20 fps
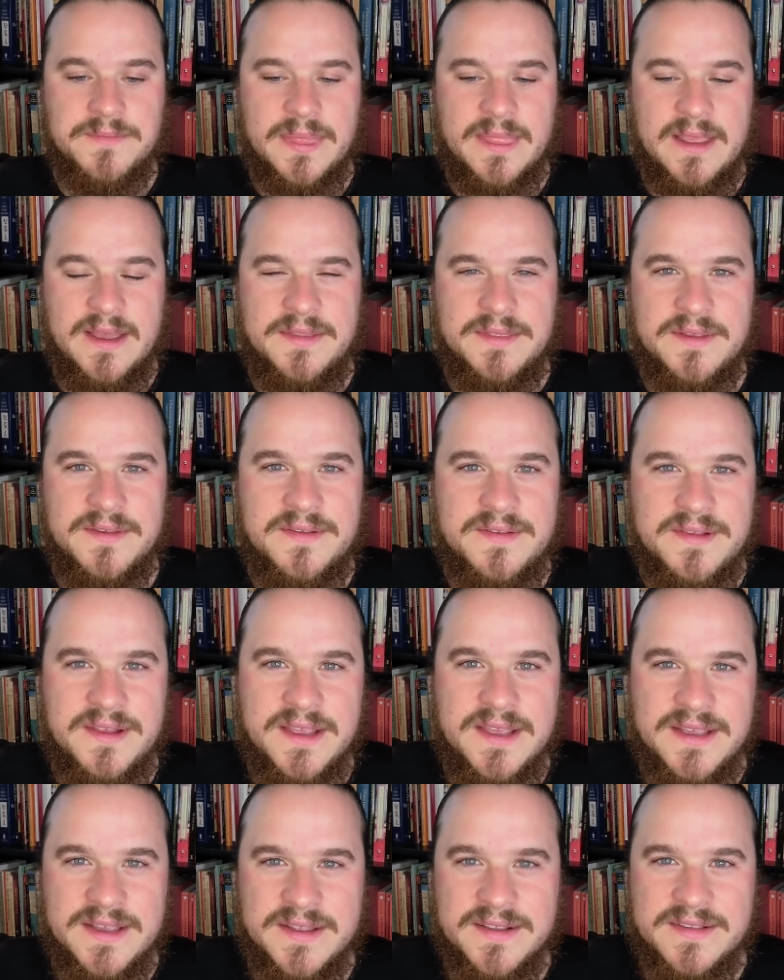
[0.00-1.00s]
And the
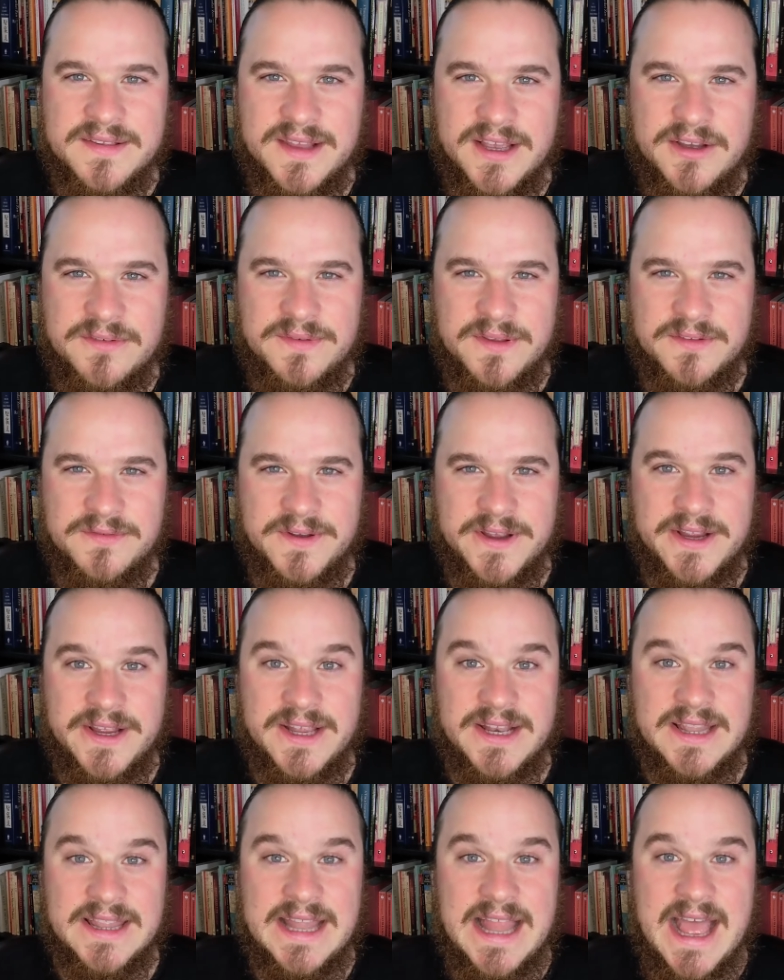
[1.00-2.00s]
seeing itself is very
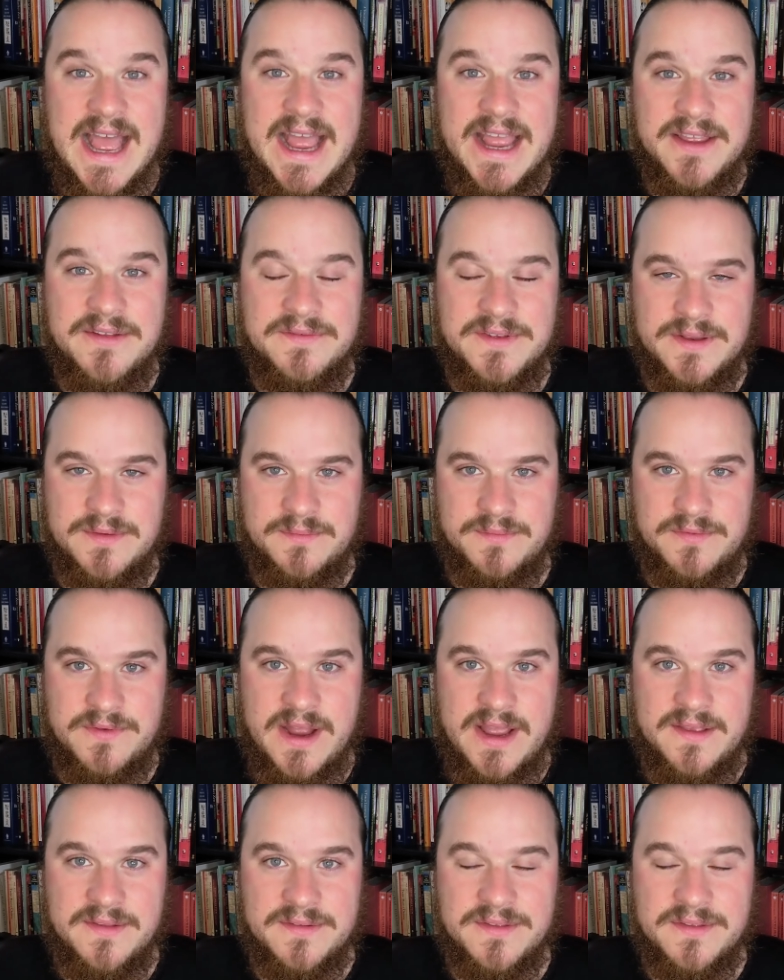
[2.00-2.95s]
alive and bright.